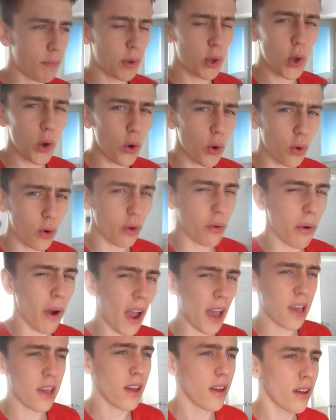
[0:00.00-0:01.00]
pure
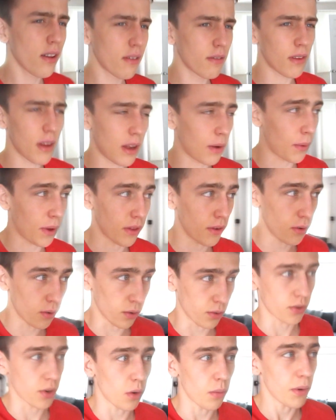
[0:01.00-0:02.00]
grey? Anyway, the
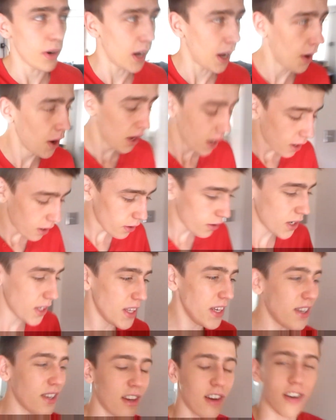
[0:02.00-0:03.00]
door's open now. Look
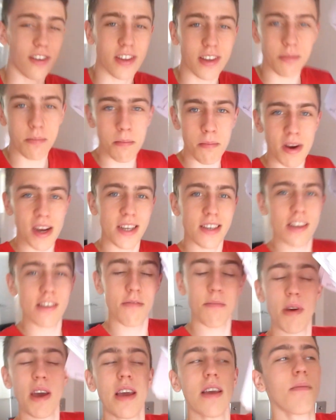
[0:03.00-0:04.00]
at this, look, this
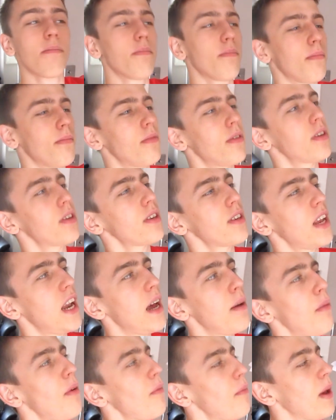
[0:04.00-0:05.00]
massive
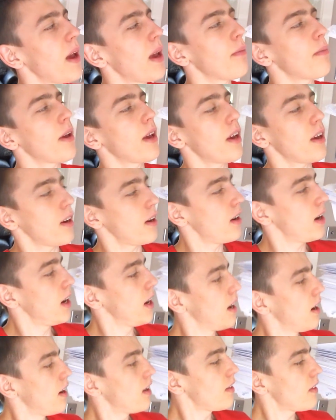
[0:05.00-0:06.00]
slab of paper here.
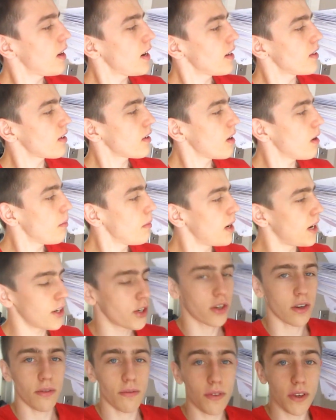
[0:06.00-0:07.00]
That is a
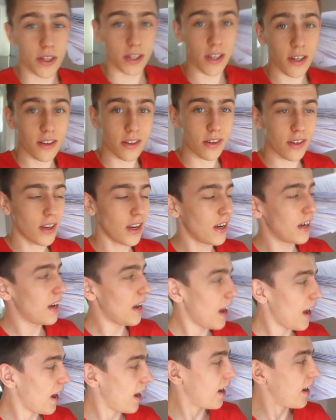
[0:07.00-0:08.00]
combination of physics
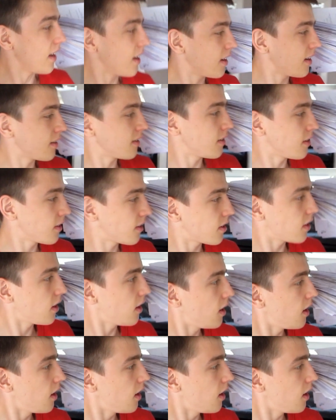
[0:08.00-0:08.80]
and